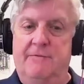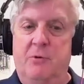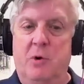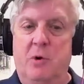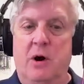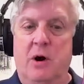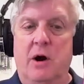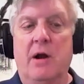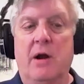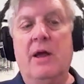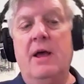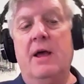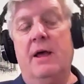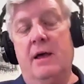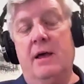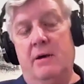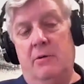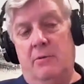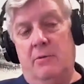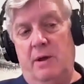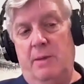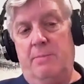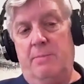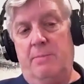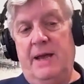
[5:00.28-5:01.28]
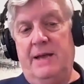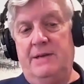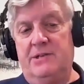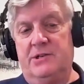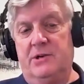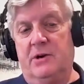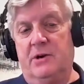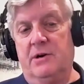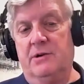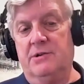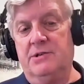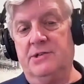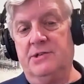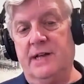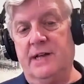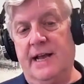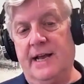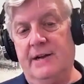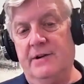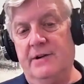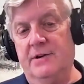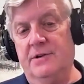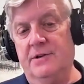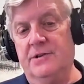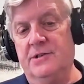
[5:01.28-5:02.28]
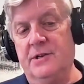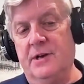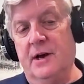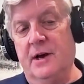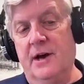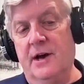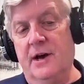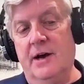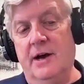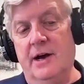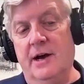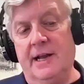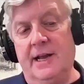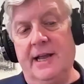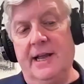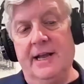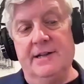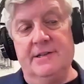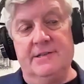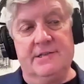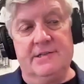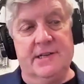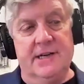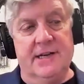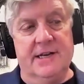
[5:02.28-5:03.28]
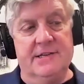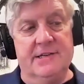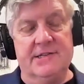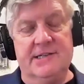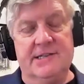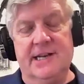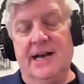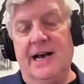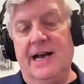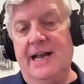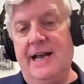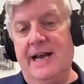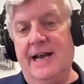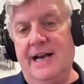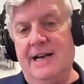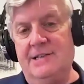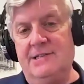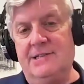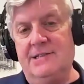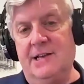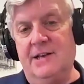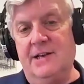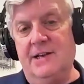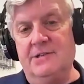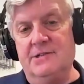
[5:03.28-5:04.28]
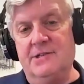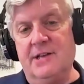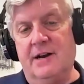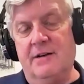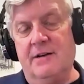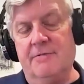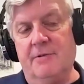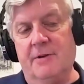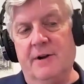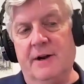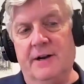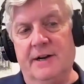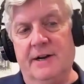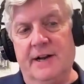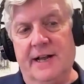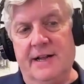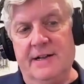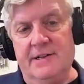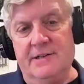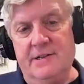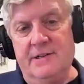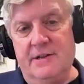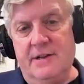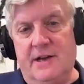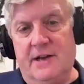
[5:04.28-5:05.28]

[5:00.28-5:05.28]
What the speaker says: for we base our standards against CIS, Center for Internet